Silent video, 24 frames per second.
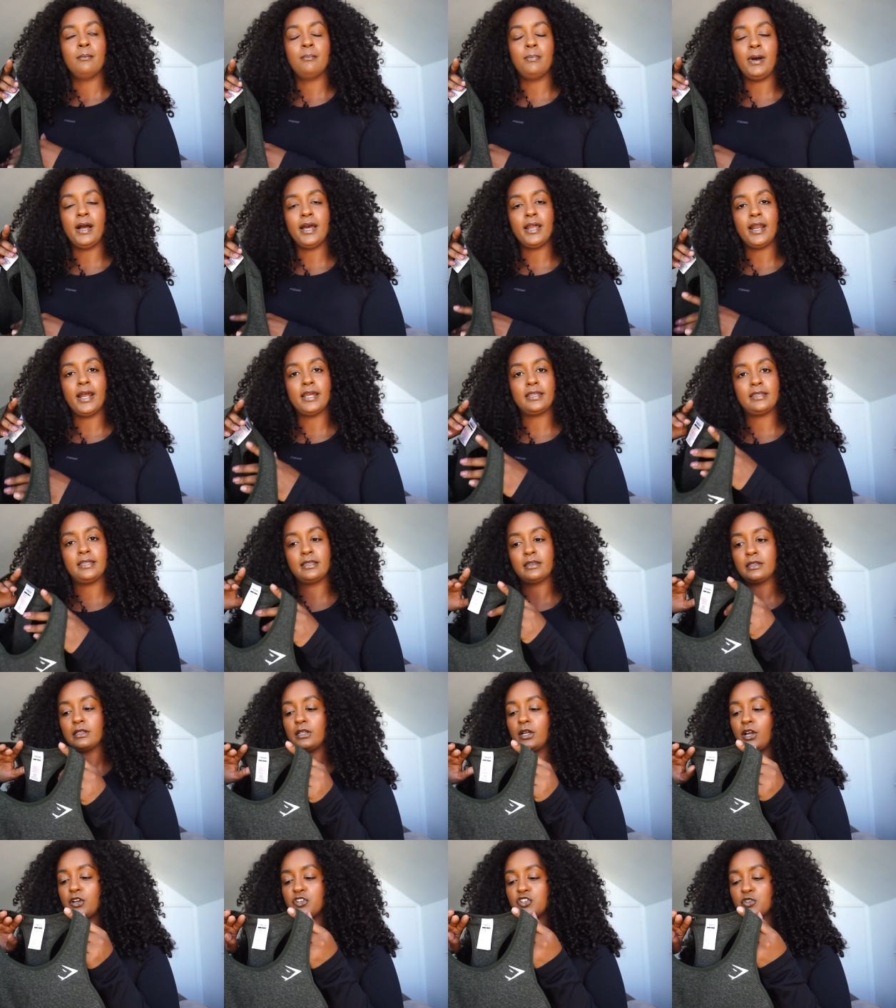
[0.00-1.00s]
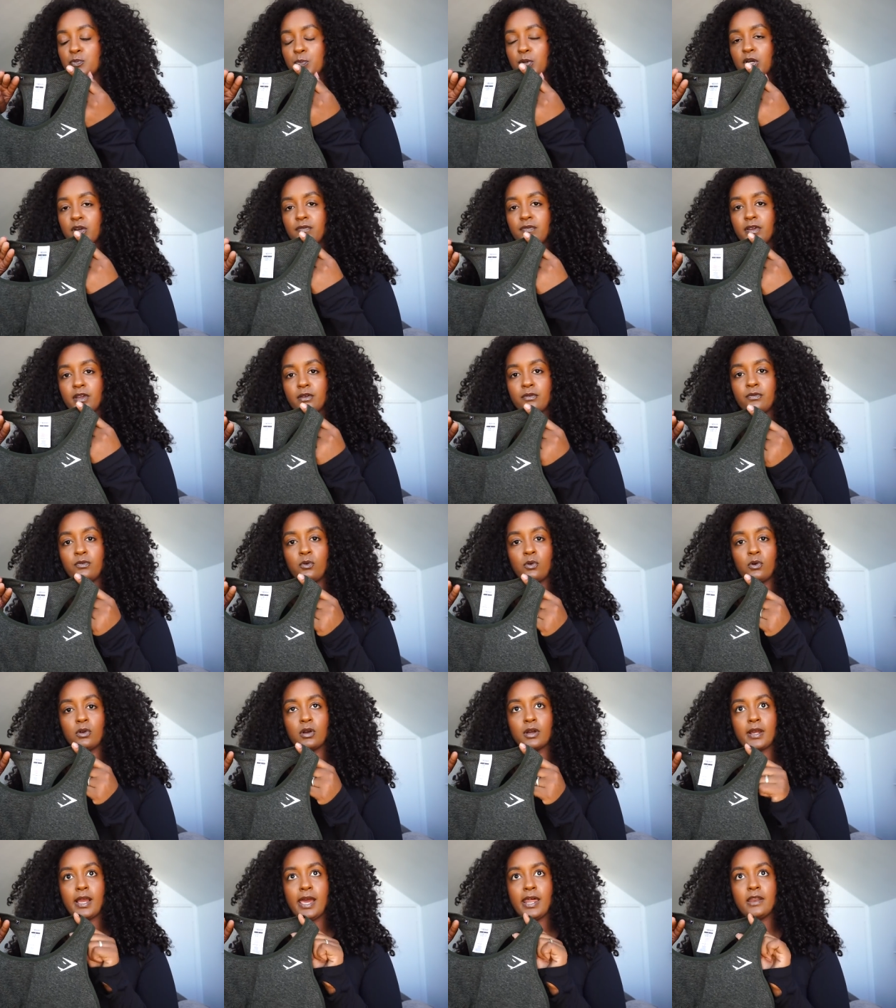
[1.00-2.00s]
but I think the large is perfect
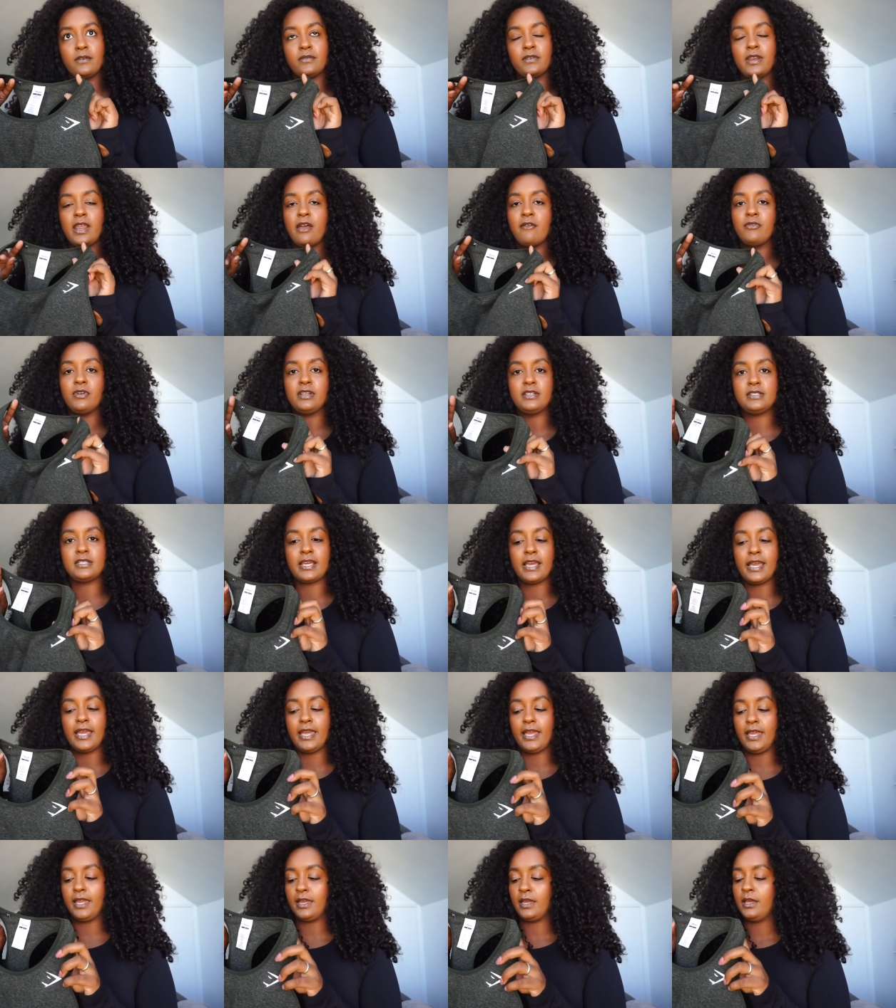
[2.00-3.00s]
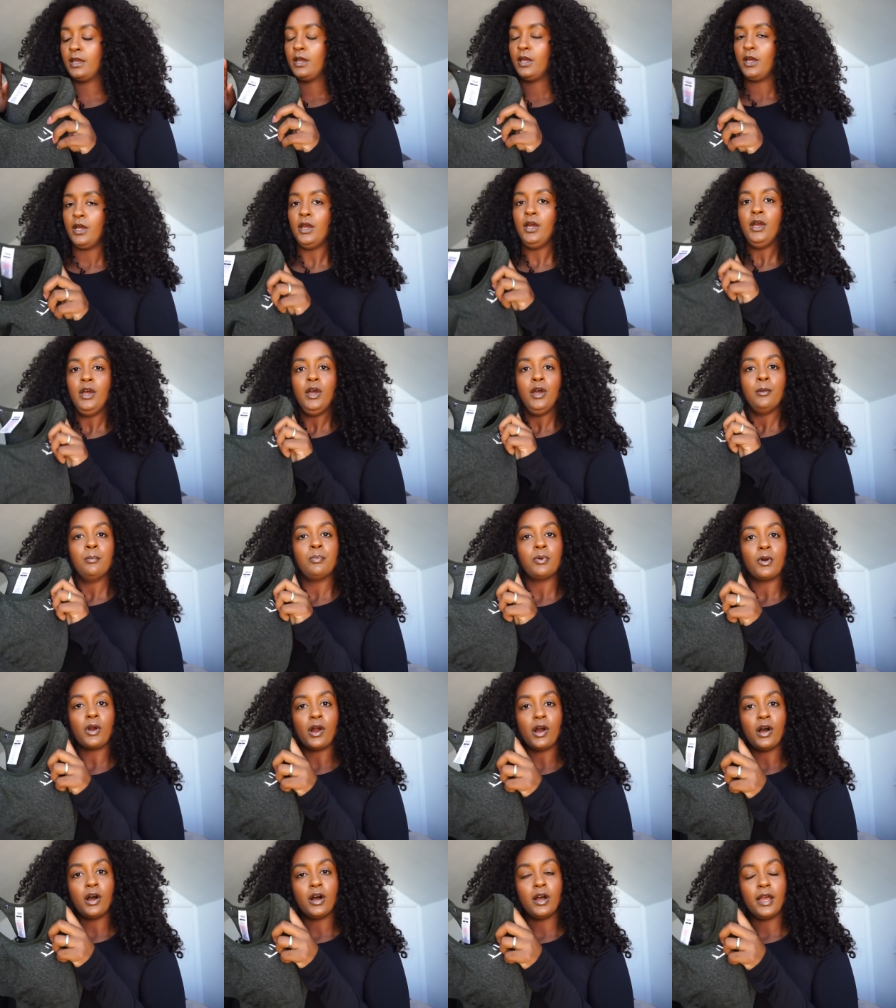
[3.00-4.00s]
for kind of an everyday
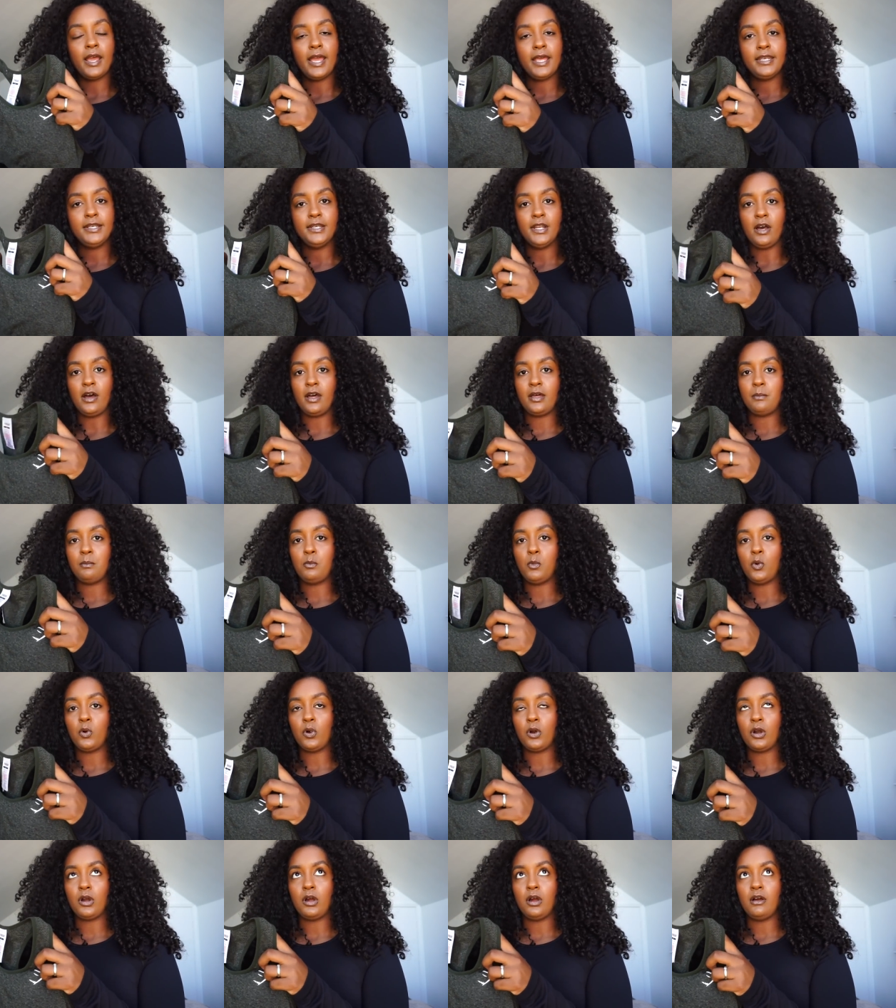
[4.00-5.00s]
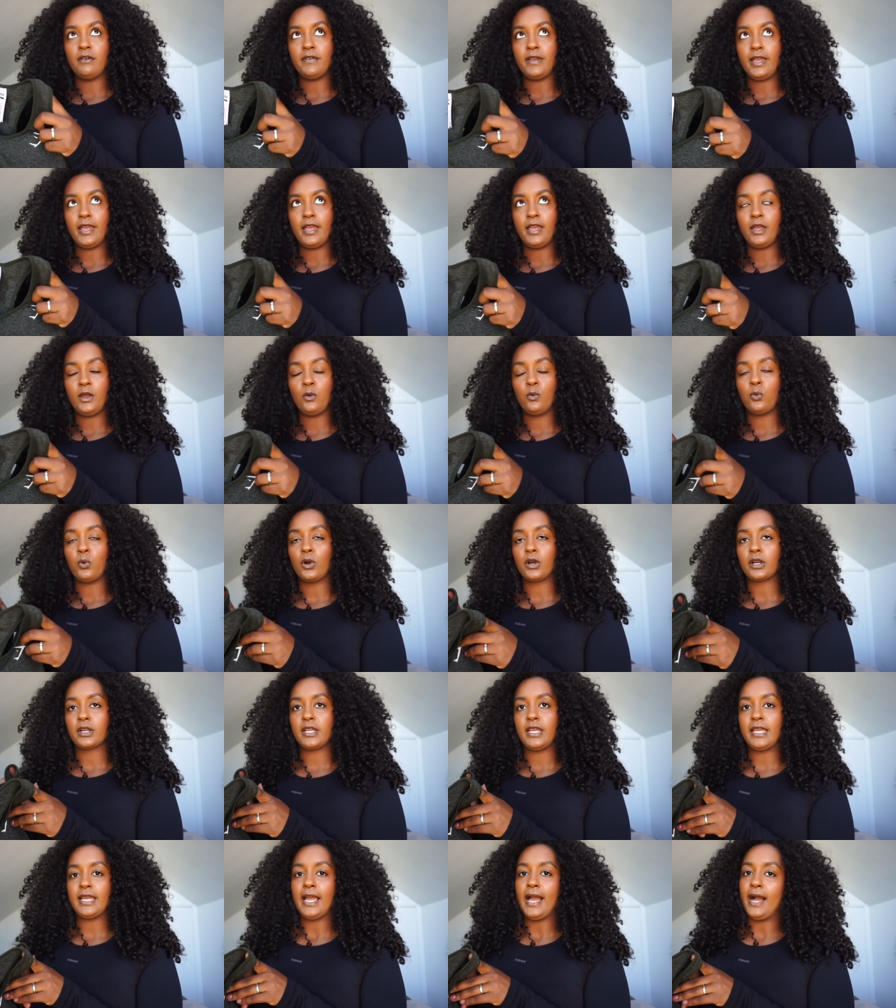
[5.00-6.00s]
bra and not more of a
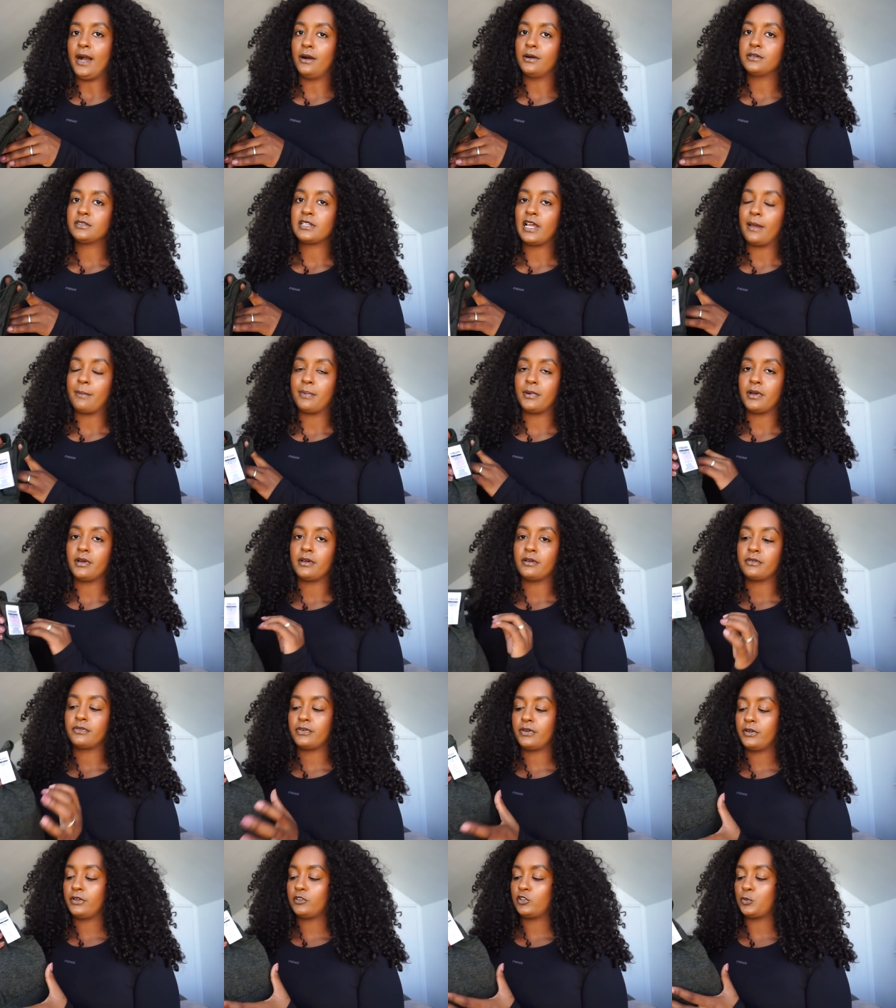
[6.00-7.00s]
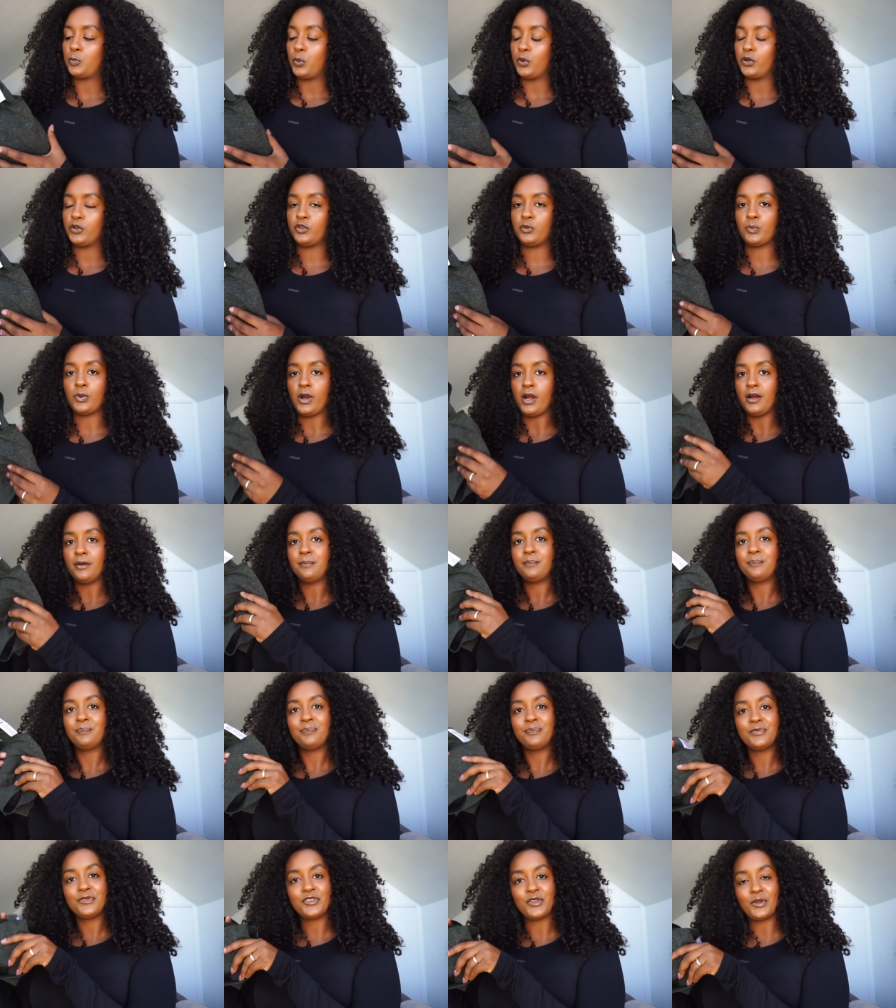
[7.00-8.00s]
working out type of sports bra.
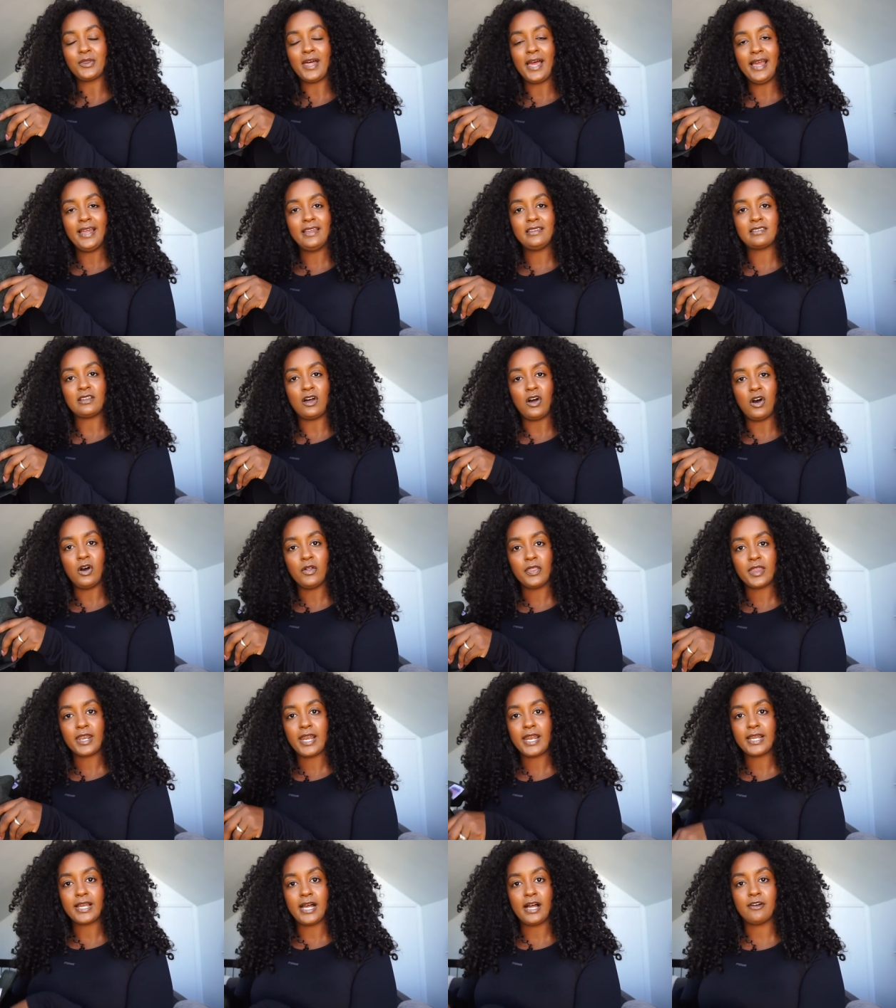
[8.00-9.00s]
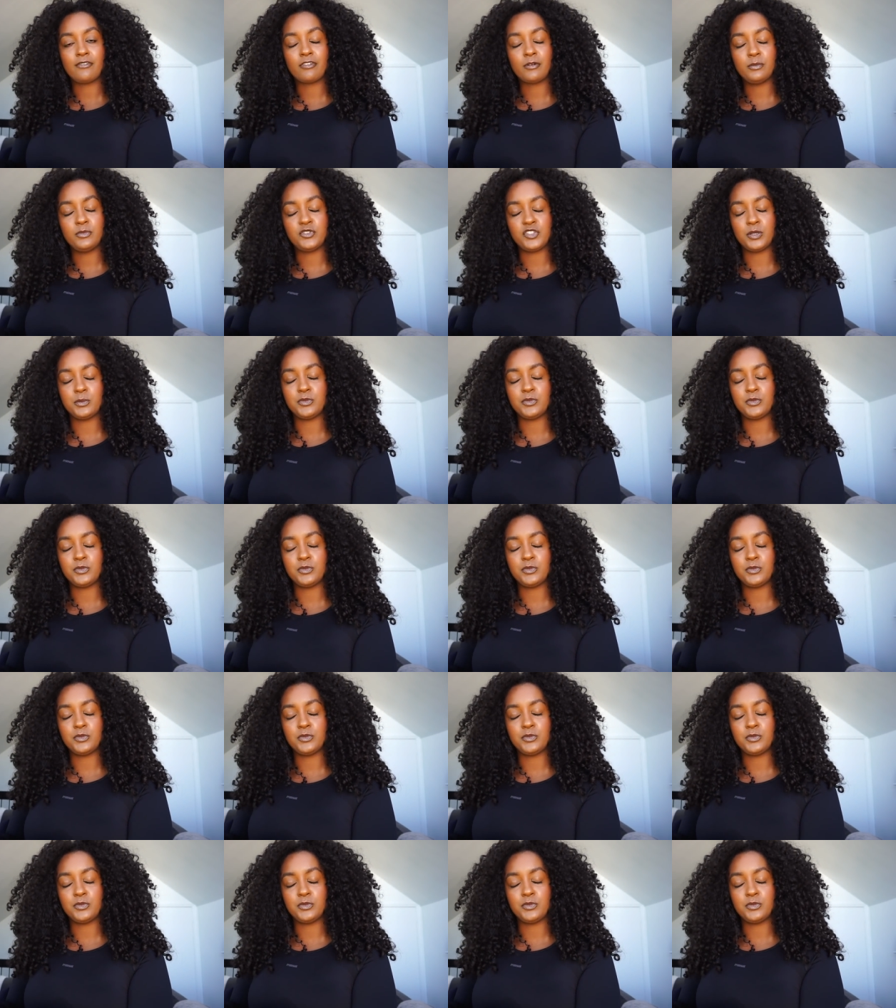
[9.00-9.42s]
So that is all that I got from